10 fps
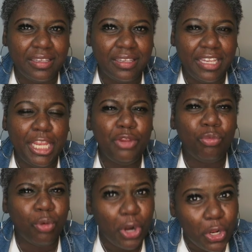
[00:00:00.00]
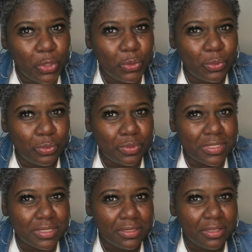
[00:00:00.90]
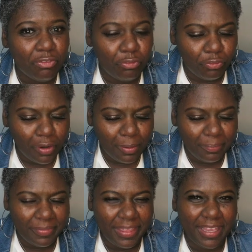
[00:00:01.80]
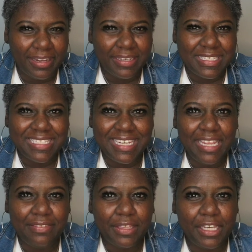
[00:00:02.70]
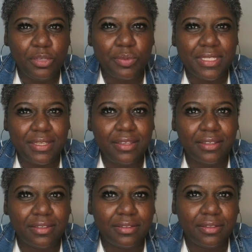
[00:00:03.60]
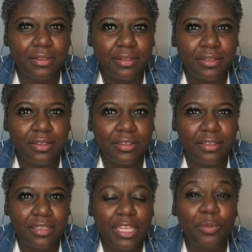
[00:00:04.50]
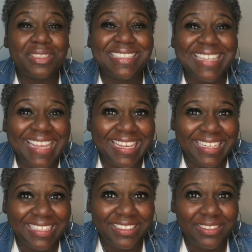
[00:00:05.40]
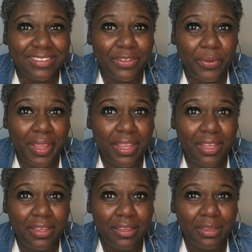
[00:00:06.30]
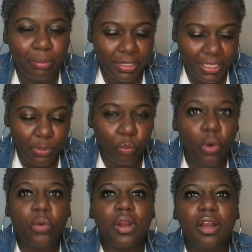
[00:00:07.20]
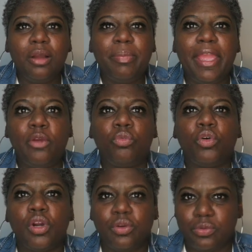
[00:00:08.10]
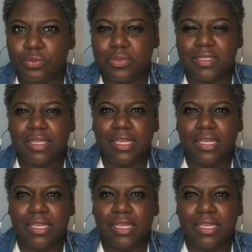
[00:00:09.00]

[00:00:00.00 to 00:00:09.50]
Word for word: He rose from that state that he was in. He was dead, okay? But he woke up and rose.